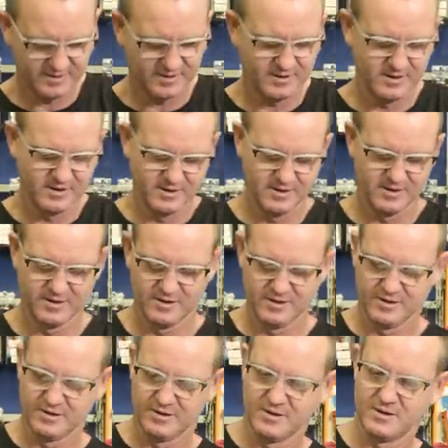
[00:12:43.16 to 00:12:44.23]

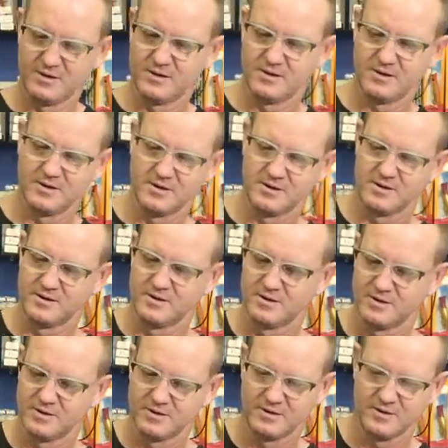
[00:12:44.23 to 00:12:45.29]

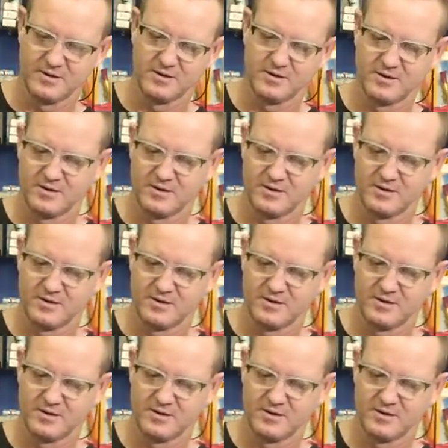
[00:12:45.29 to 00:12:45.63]
(no one is talking)